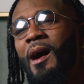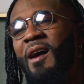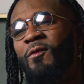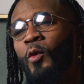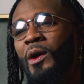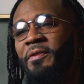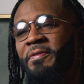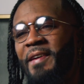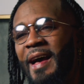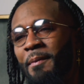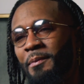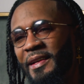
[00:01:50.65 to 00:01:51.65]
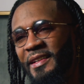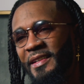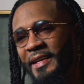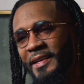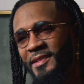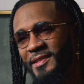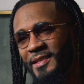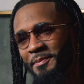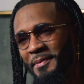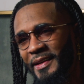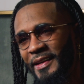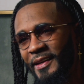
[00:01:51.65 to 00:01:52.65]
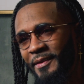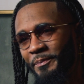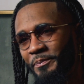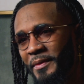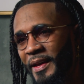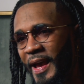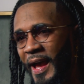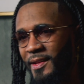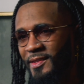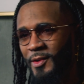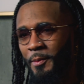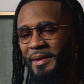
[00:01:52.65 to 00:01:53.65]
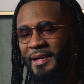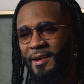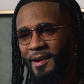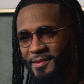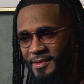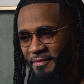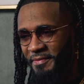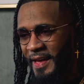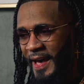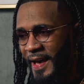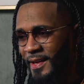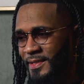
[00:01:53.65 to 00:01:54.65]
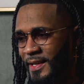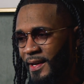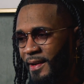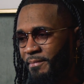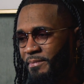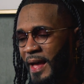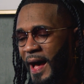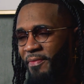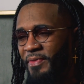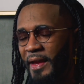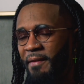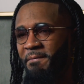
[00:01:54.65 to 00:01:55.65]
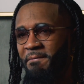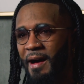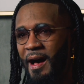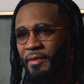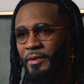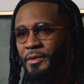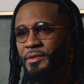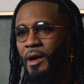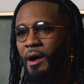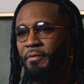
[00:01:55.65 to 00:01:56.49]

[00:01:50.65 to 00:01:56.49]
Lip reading: of what family needs to mean. And so because of that, I think fathers are